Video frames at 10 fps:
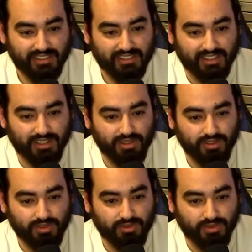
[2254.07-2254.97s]
and
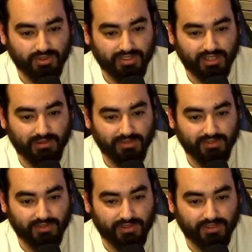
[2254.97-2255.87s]
Cole rolls out
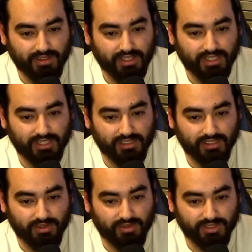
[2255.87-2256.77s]
before hitting the
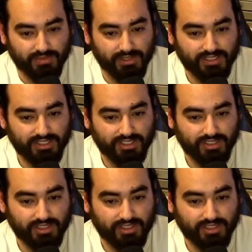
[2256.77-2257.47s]
orange punch.